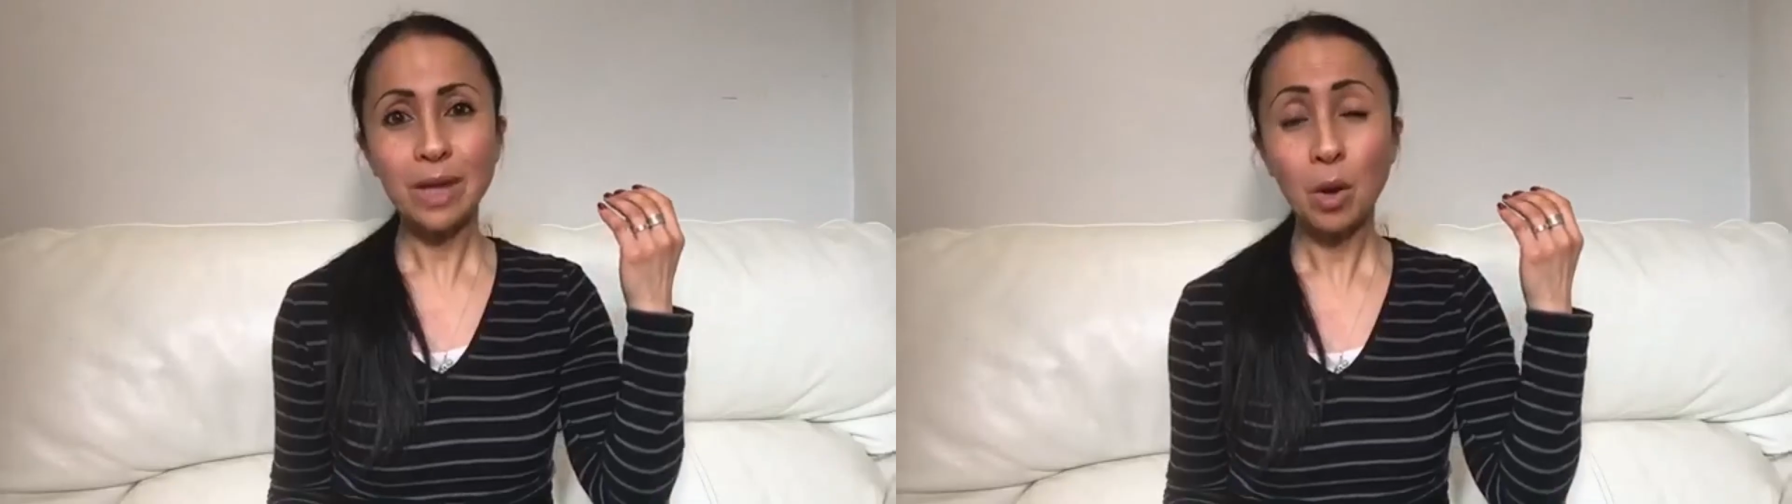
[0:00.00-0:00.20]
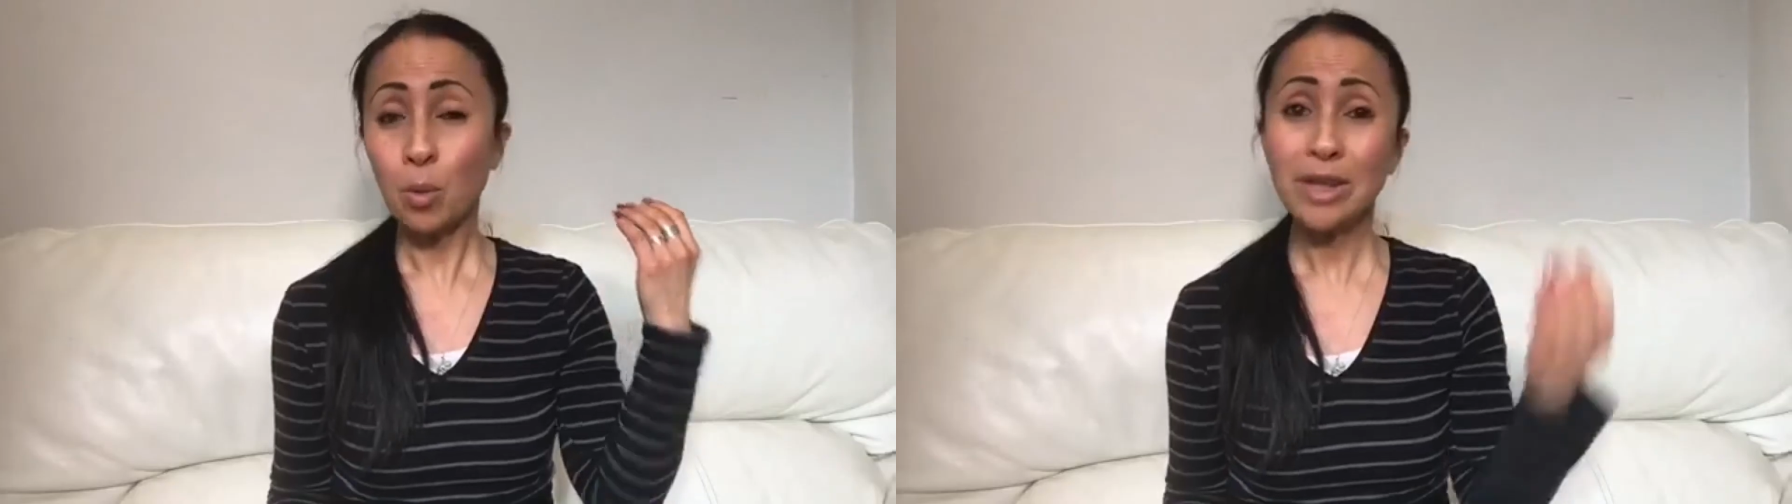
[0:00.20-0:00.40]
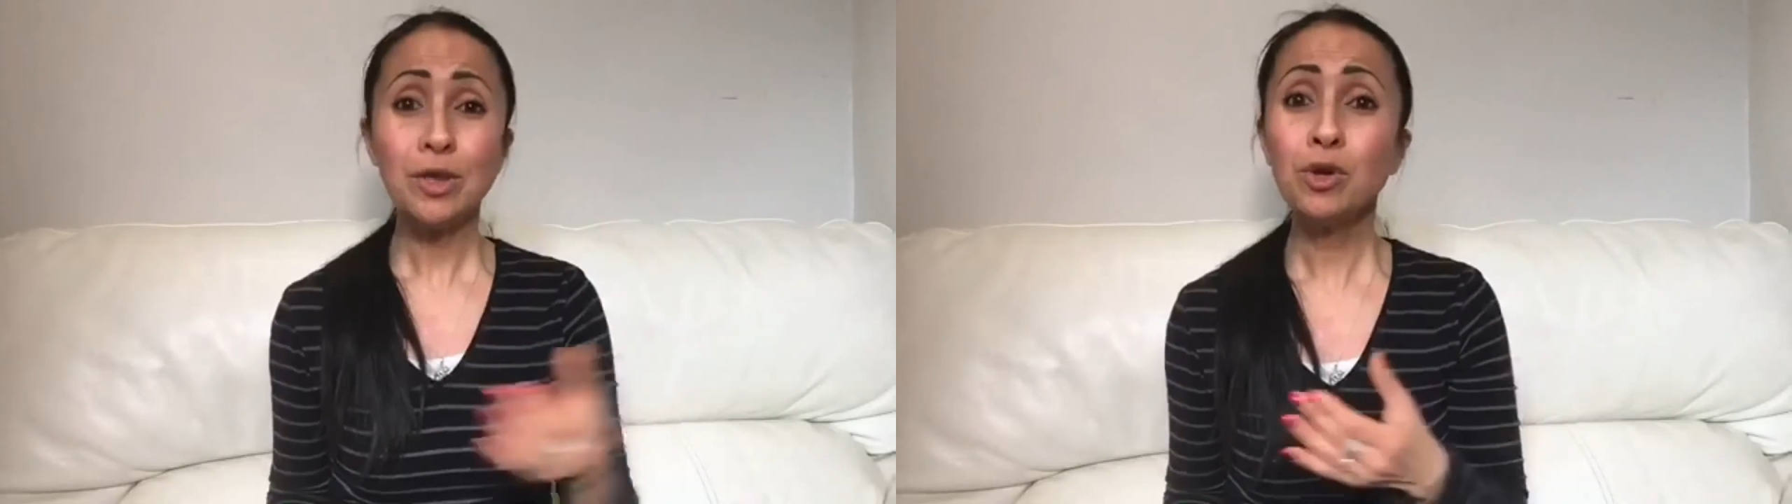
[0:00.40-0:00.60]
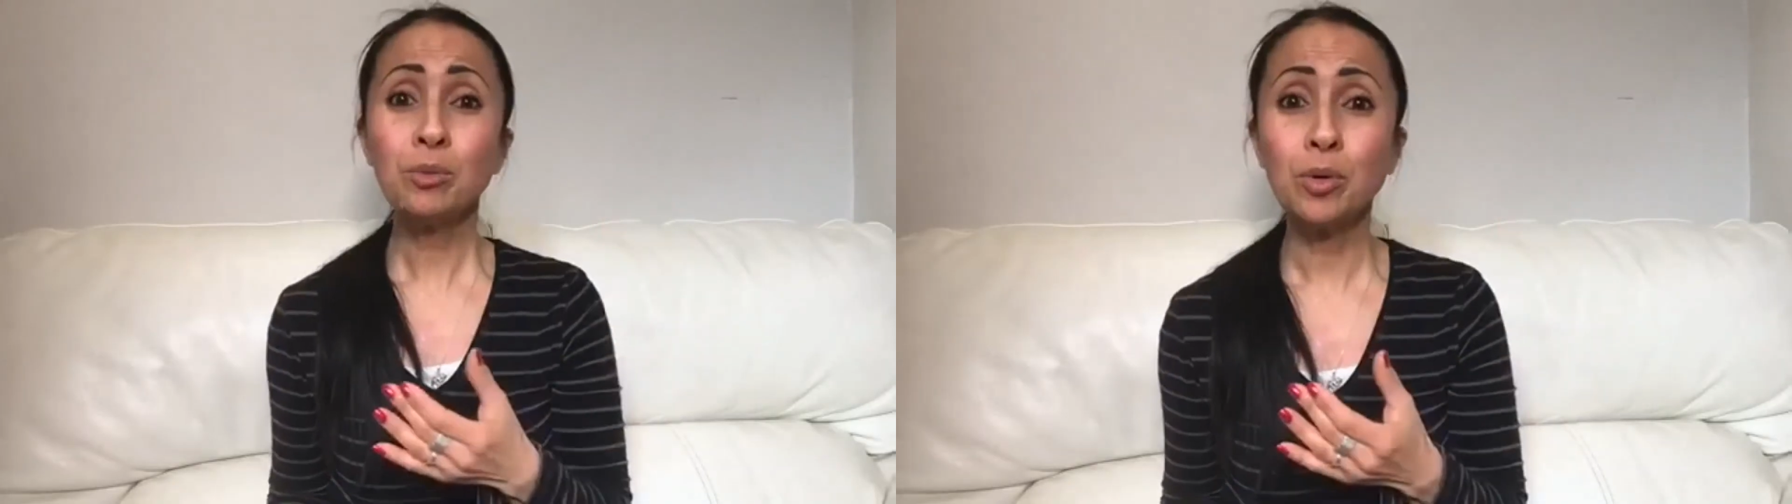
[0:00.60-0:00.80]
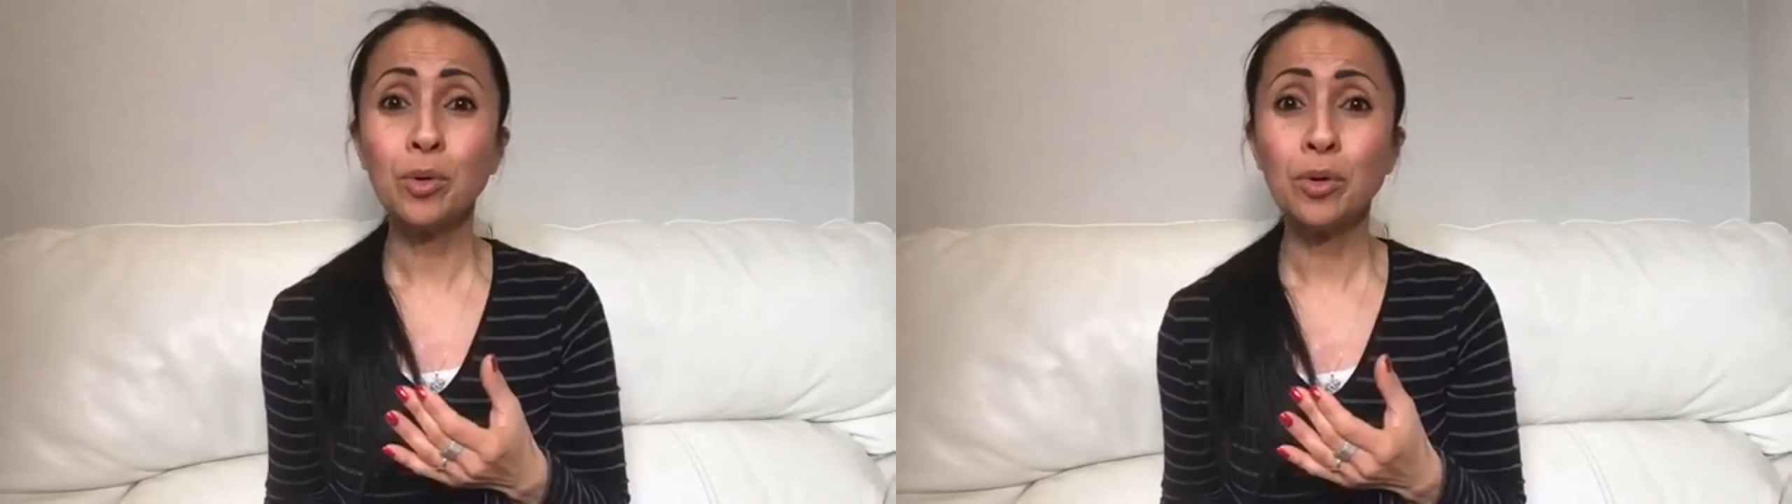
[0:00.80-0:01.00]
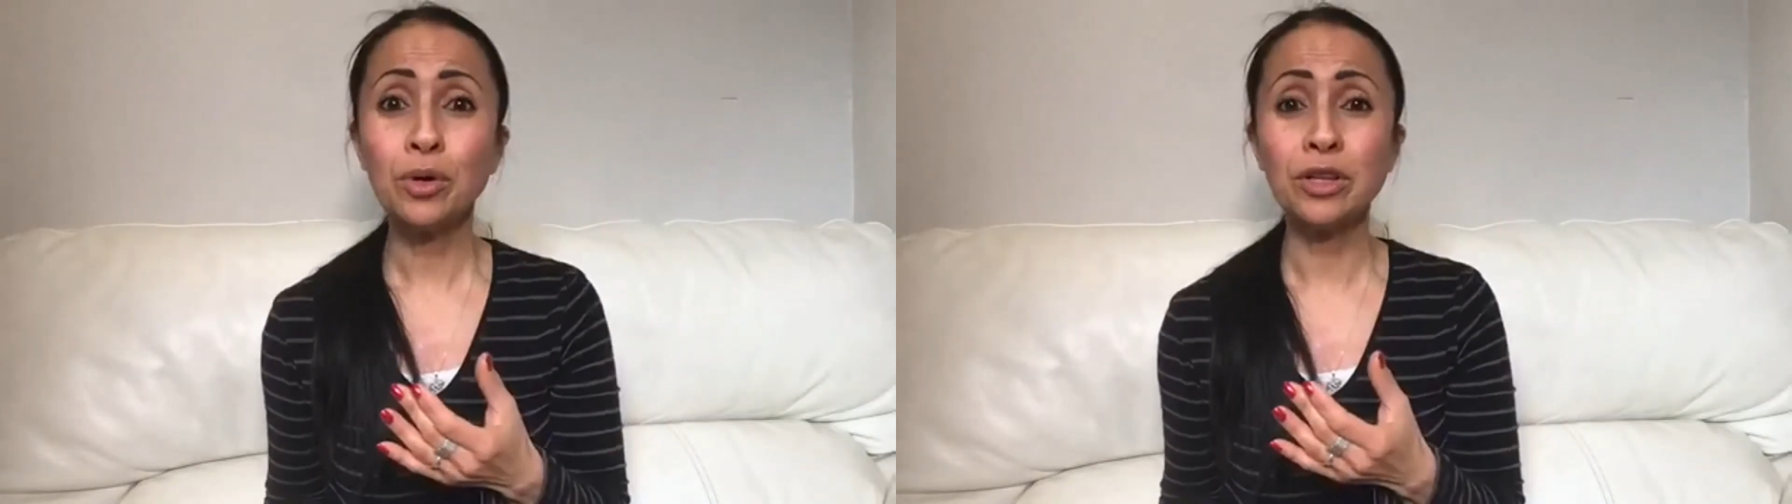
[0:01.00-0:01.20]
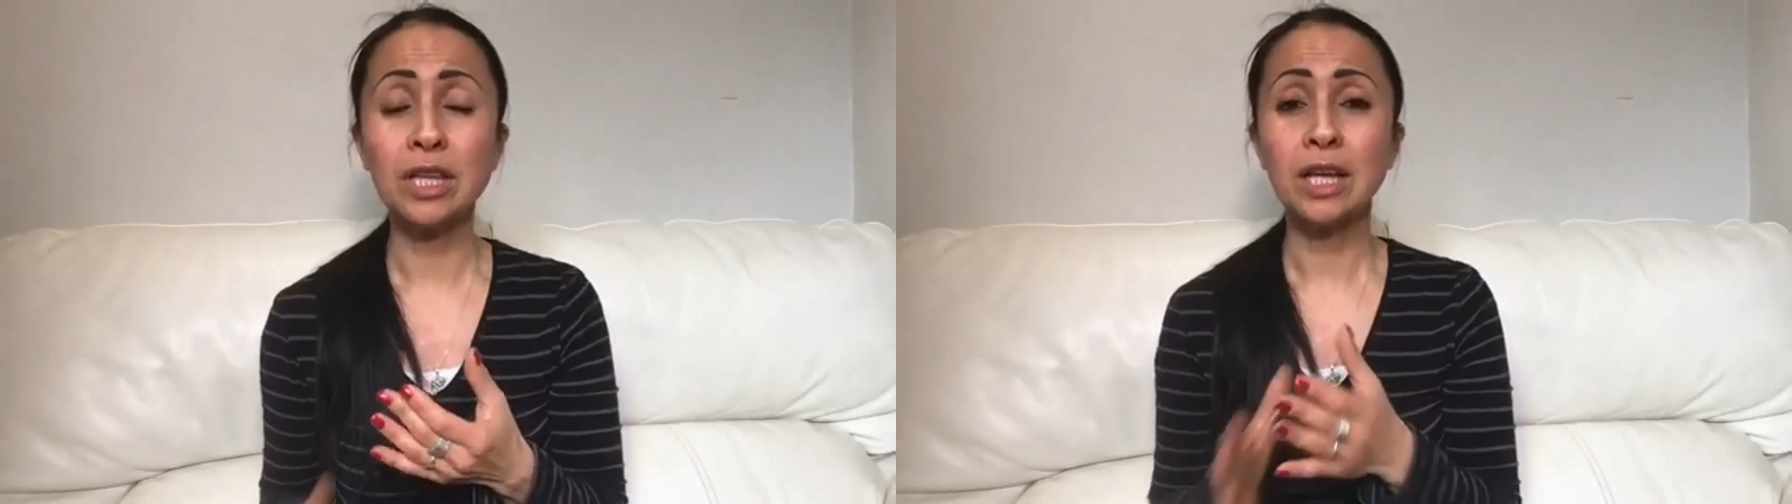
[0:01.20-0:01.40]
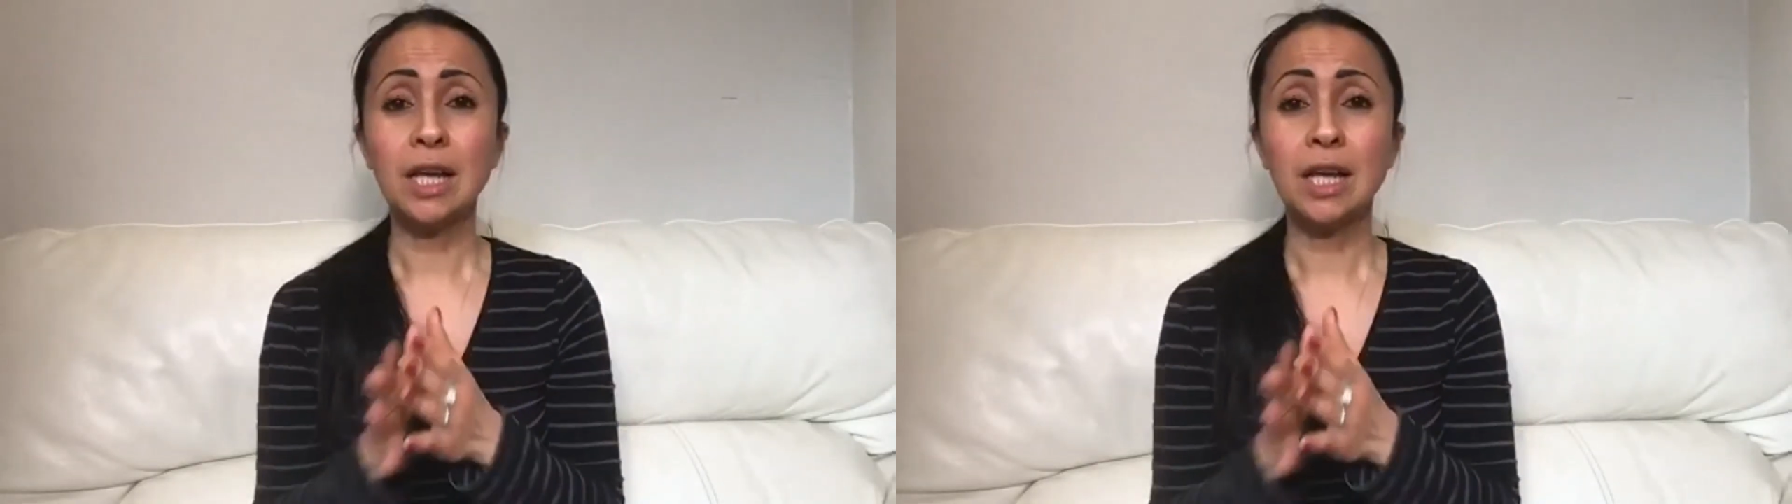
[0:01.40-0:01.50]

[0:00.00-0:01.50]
when you're born